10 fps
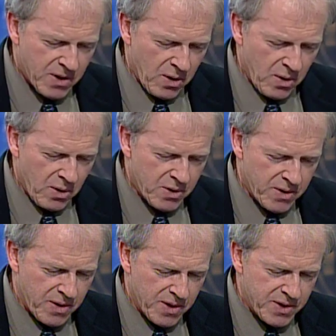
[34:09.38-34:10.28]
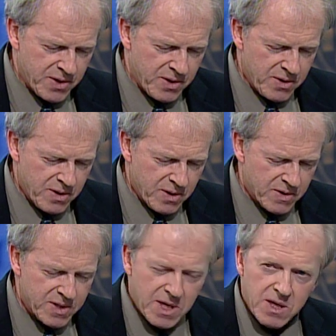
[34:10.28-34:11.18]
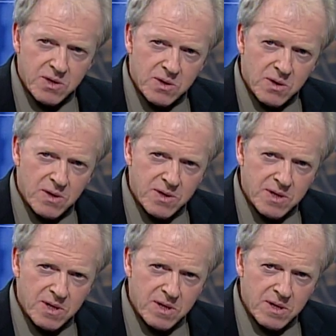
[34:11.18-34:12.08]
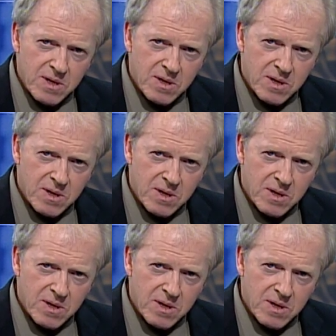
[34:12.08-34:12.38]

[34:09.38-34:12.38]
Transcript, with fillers: go to the Nurses Union. Christine Sorensen.